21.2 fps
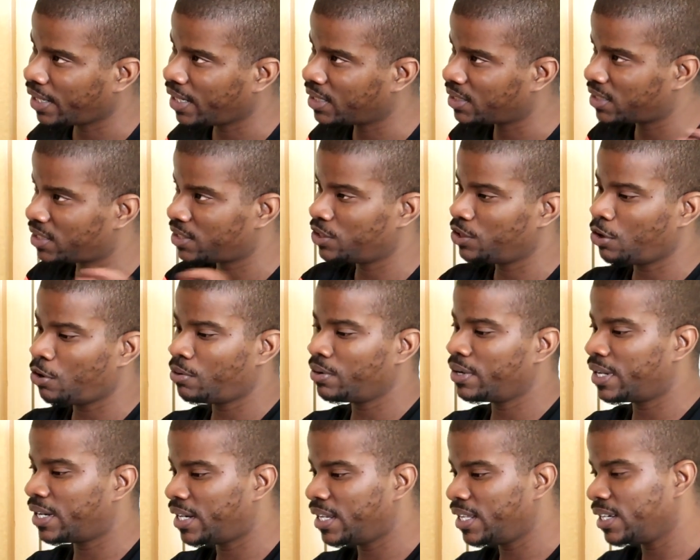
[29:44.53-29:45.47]
They just
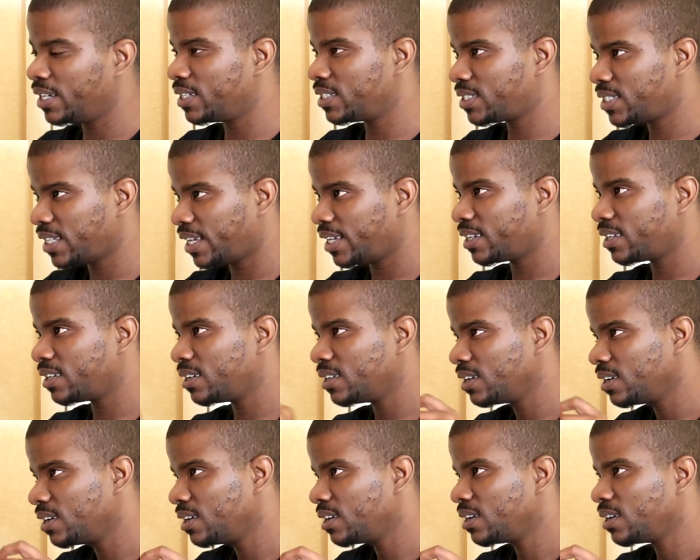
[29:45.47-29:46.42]
note that he didn't take
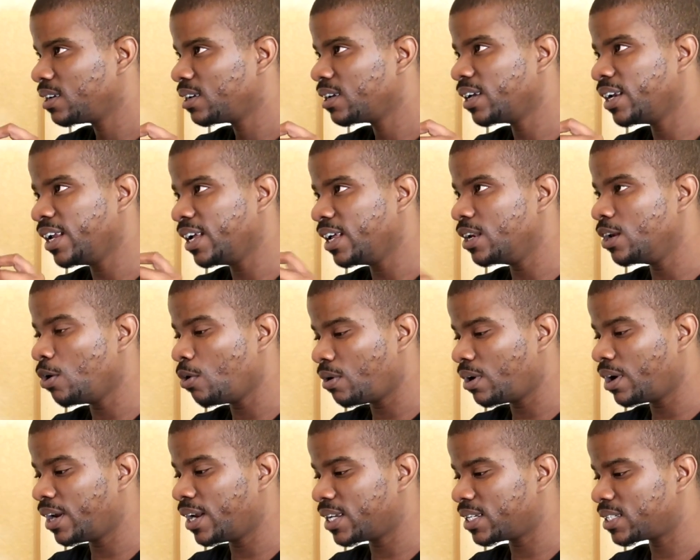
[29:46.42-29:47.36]
it, and they're
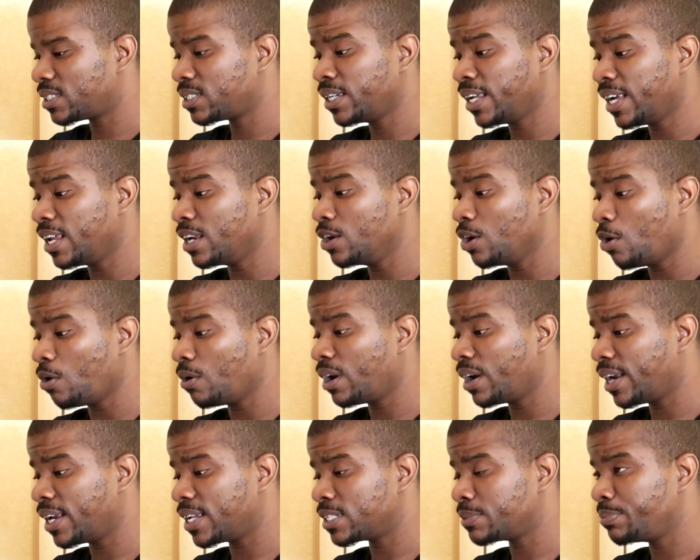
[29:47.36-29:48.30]
noted as they're
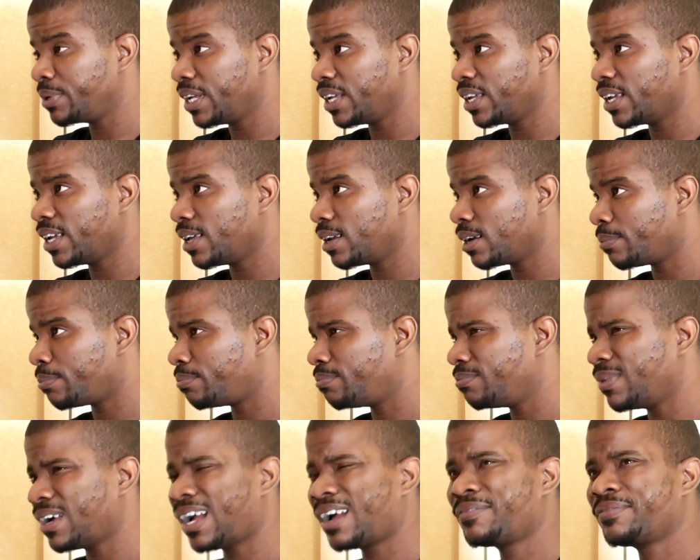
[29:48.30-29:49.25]
noted as being in a
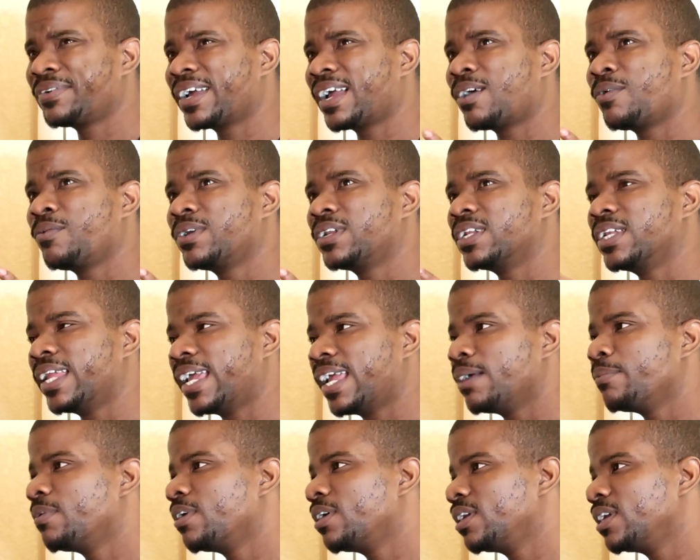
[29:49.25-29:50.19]
I forgot what the
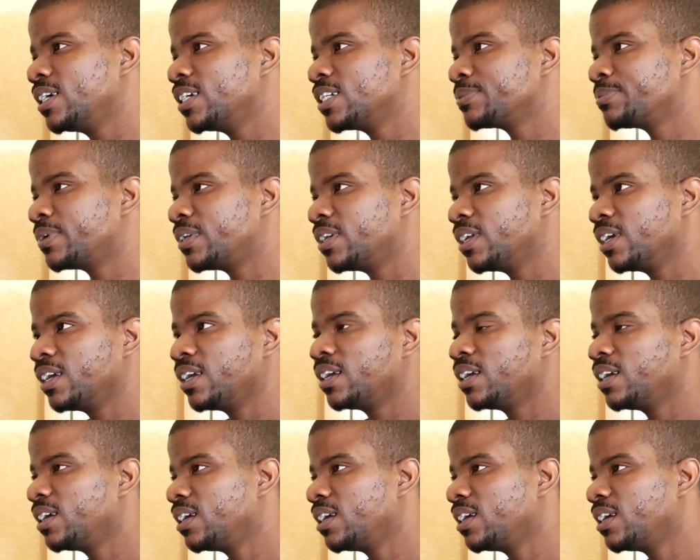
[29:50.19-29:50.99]
name of it is, but